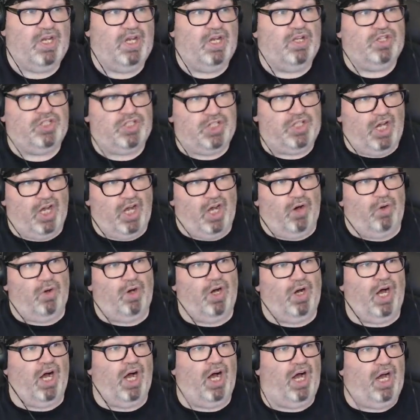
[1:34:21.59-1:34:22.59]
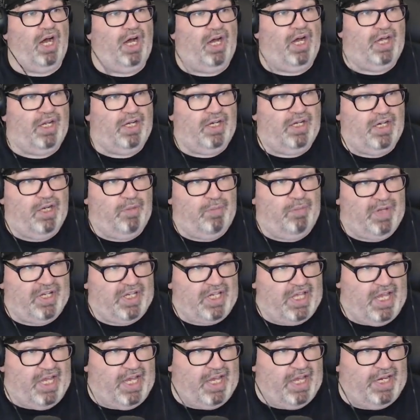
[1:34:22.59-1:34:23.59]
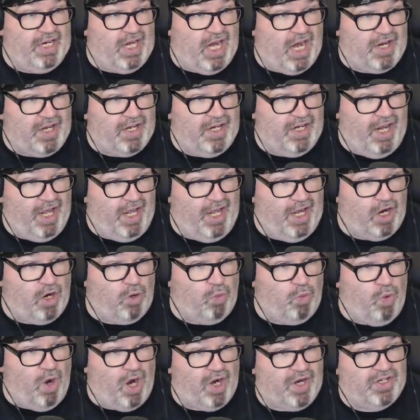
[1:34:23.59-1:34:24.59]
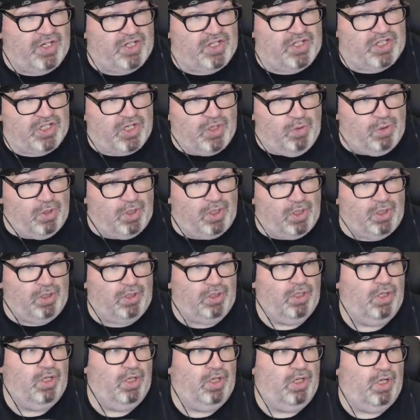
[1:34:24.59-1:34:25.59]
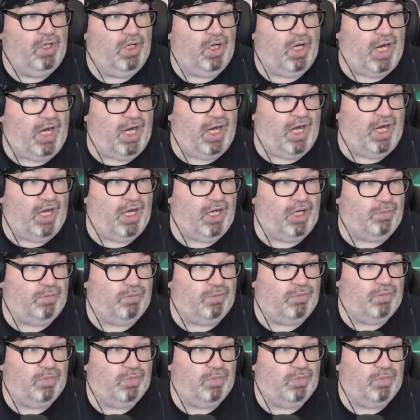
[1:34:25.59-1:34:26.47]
So Nabiki and Akane are walking to school, and